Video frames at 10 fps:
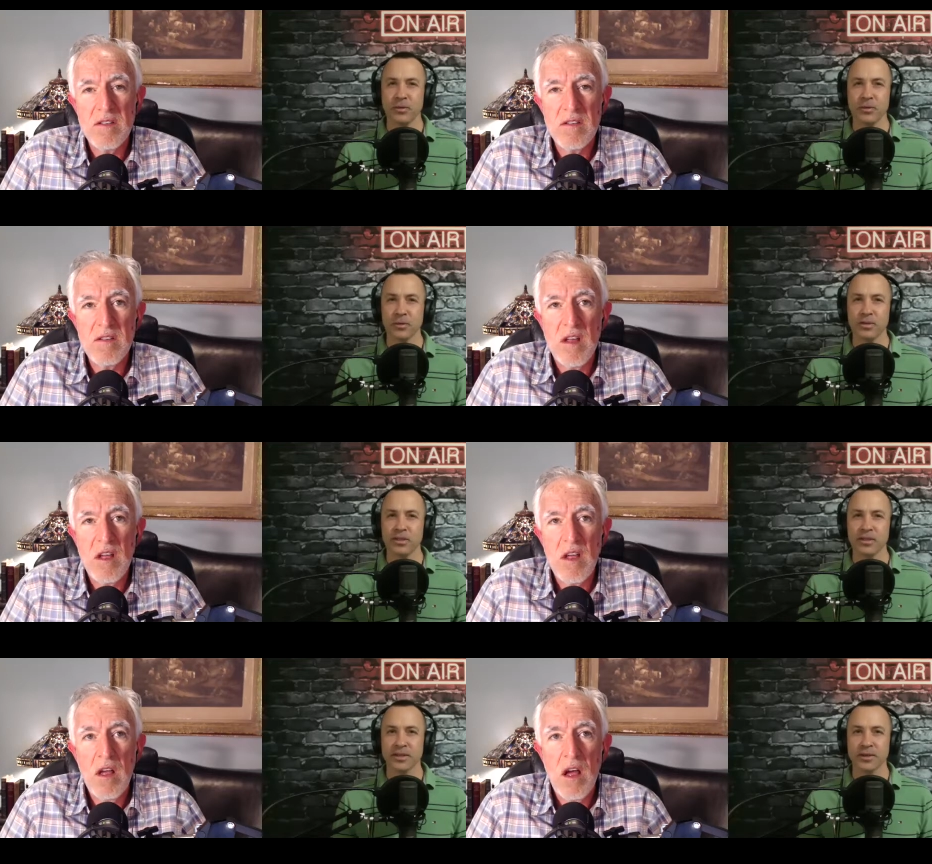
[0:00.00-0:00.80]
Speaker 1: Was
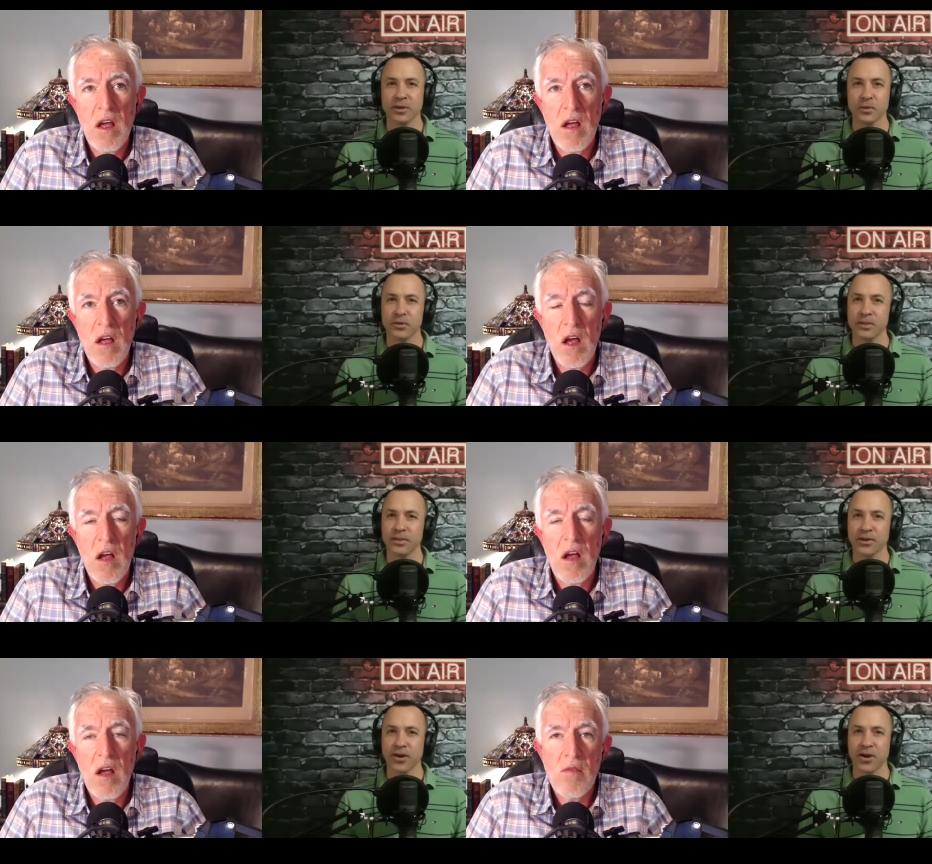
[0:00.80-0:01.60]
he, or was he a
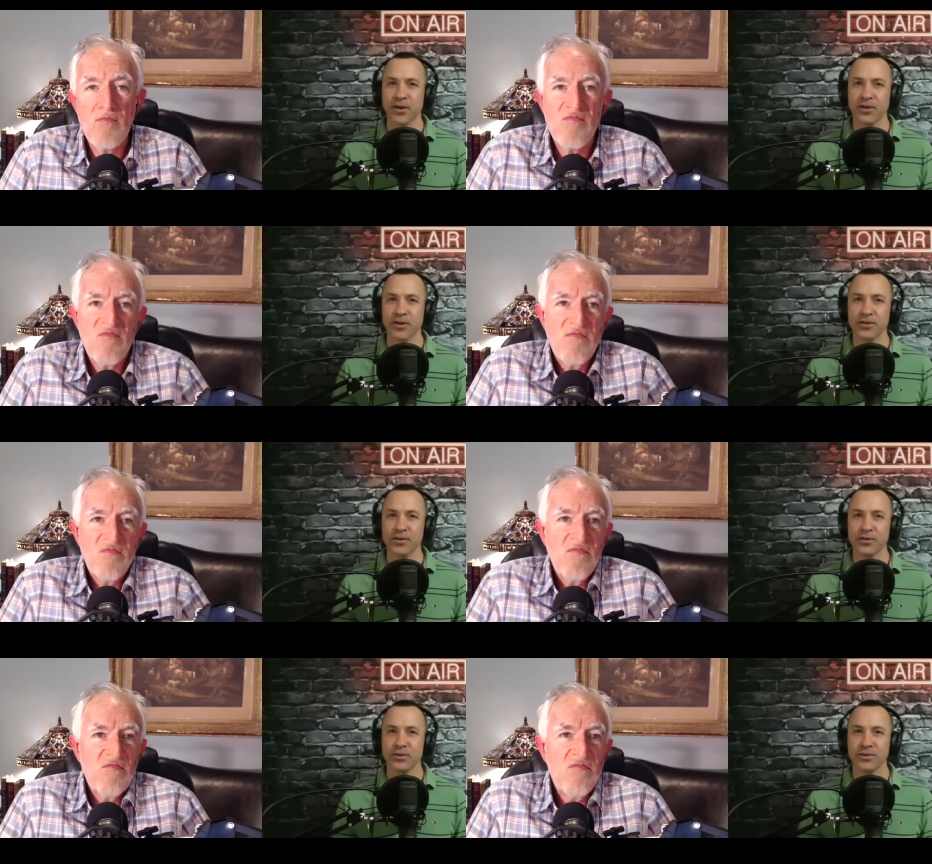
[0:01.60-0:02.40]
little harder on
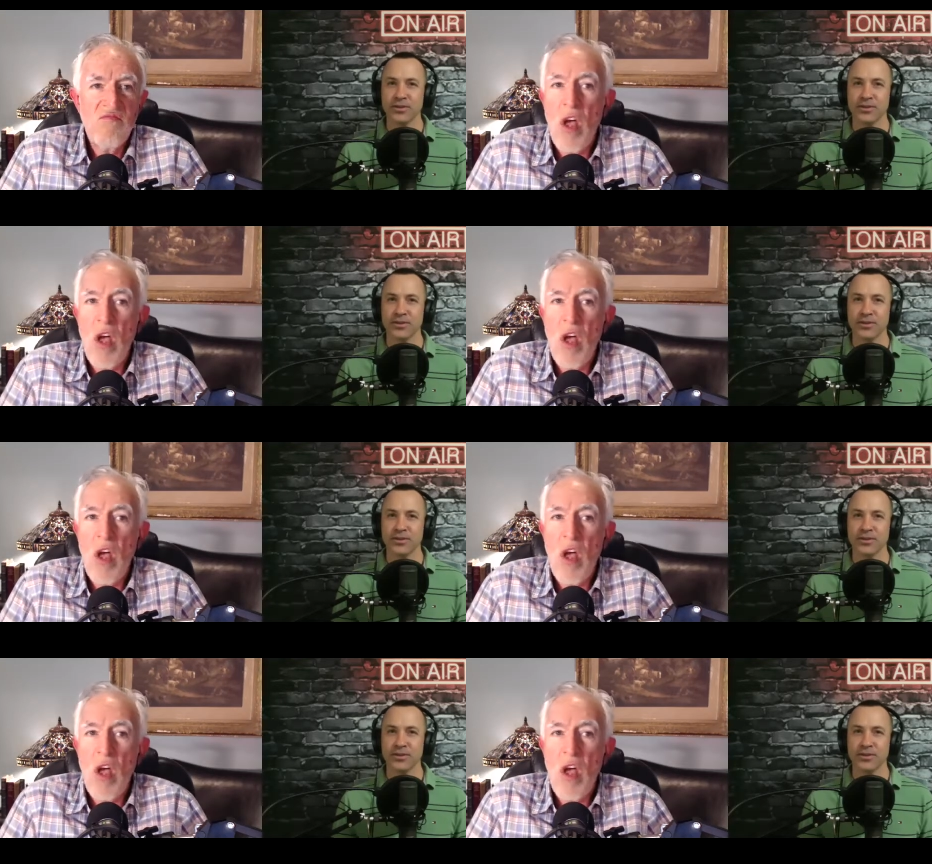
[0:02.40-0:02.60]
you?